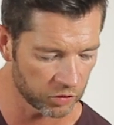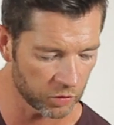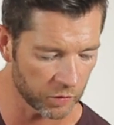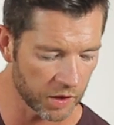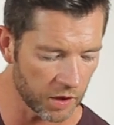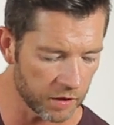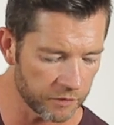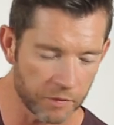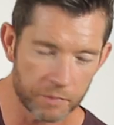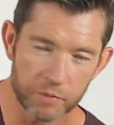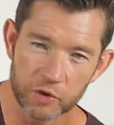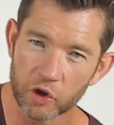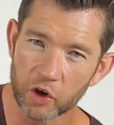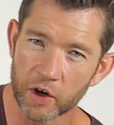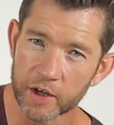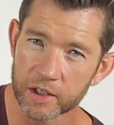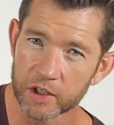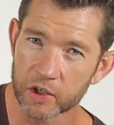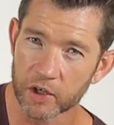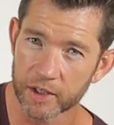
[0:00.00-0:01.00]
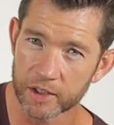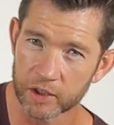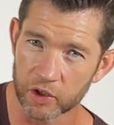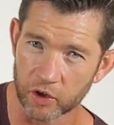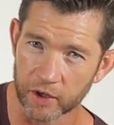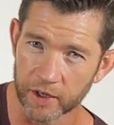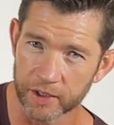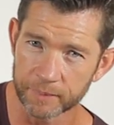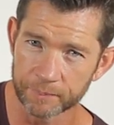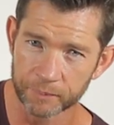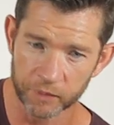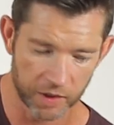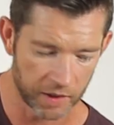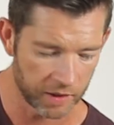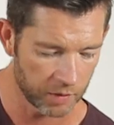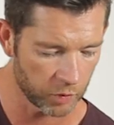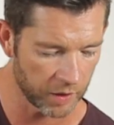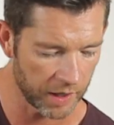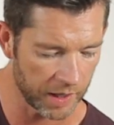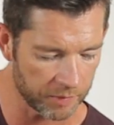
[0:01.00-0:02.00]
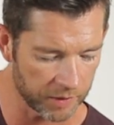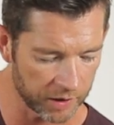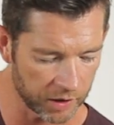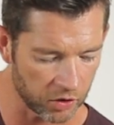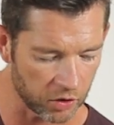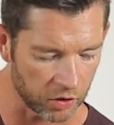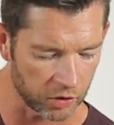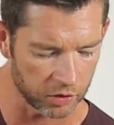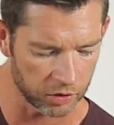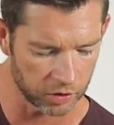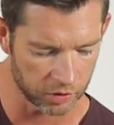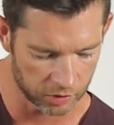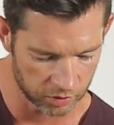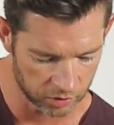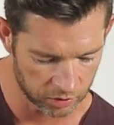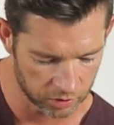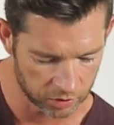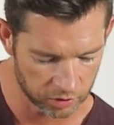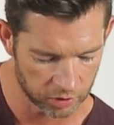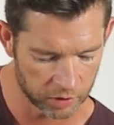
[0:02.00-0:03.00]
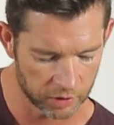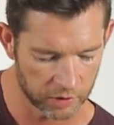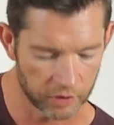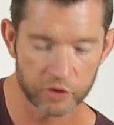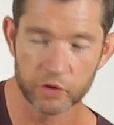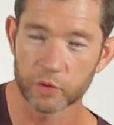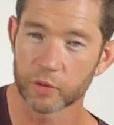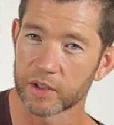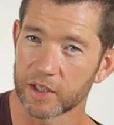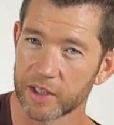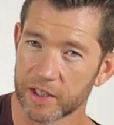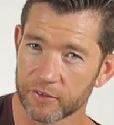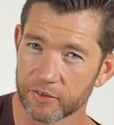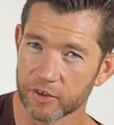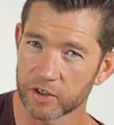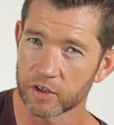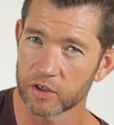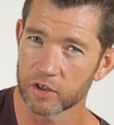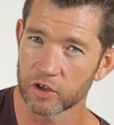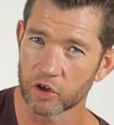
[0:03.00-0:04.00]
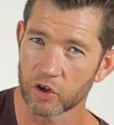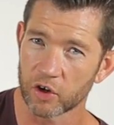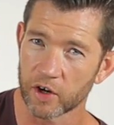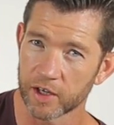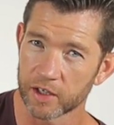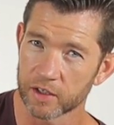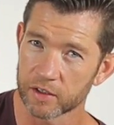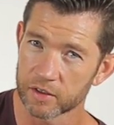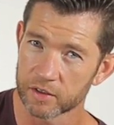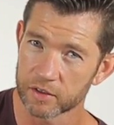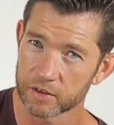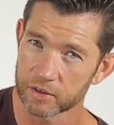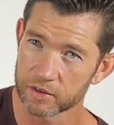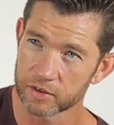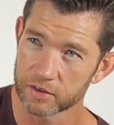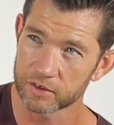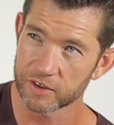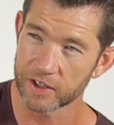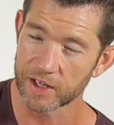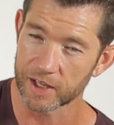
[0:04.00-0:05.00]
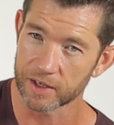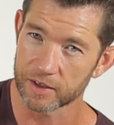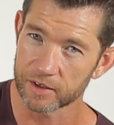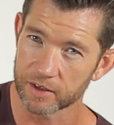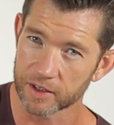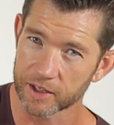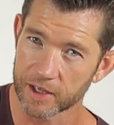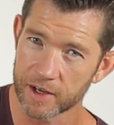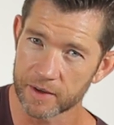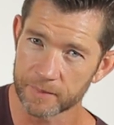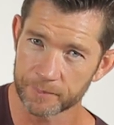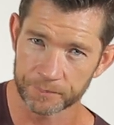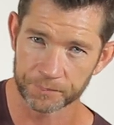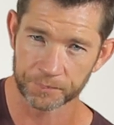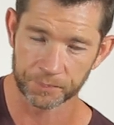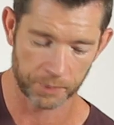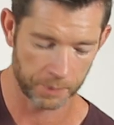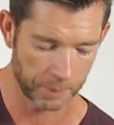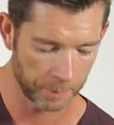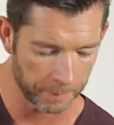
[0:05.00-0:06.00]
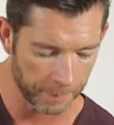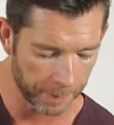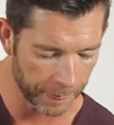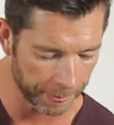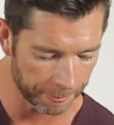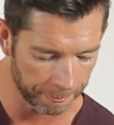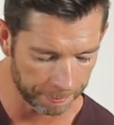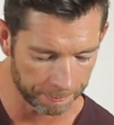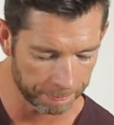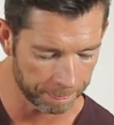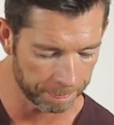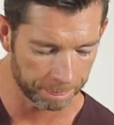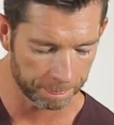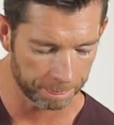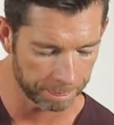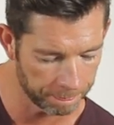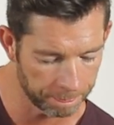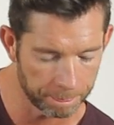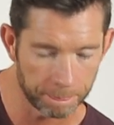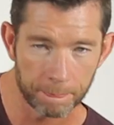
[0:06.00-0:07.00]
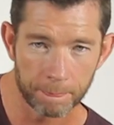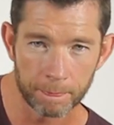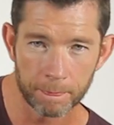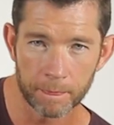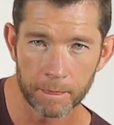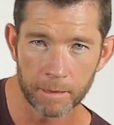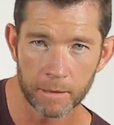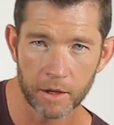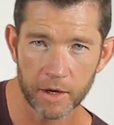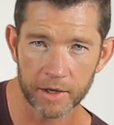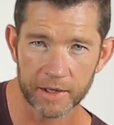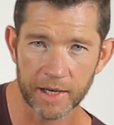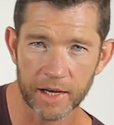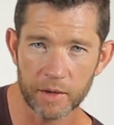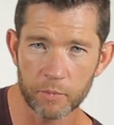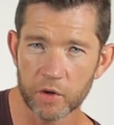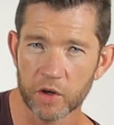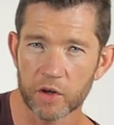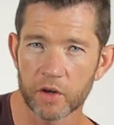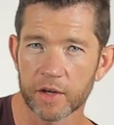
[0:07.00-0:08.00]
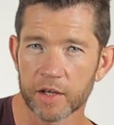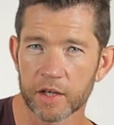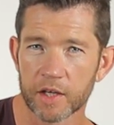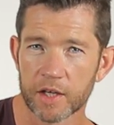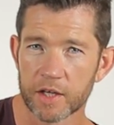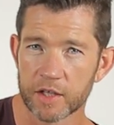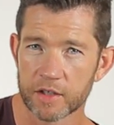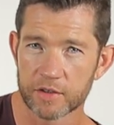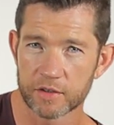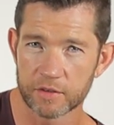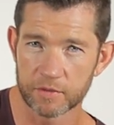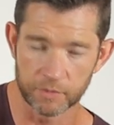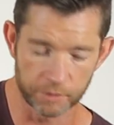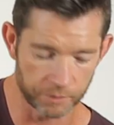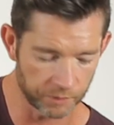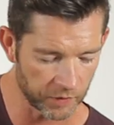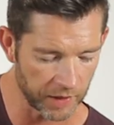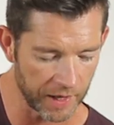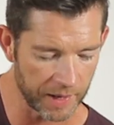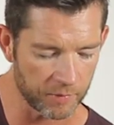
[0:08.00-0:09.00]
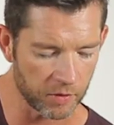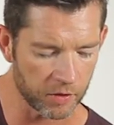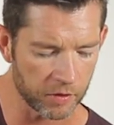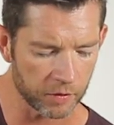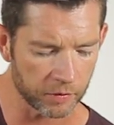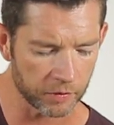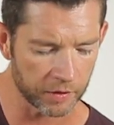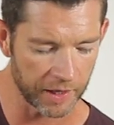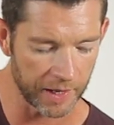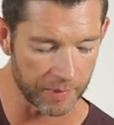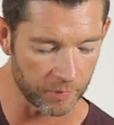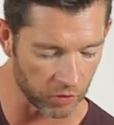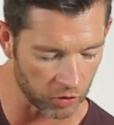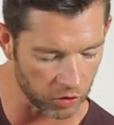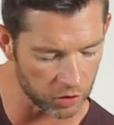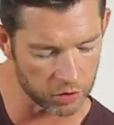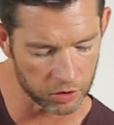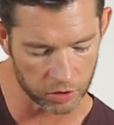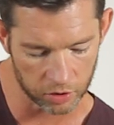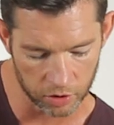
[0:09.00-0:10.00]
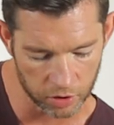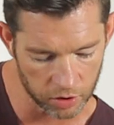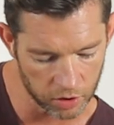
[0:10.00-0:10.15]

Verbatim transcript: So we're going from nine, nine, nine, we're hammering on to eleven, nine, ten, okay? Okay, and we're going hammer on, hammer on,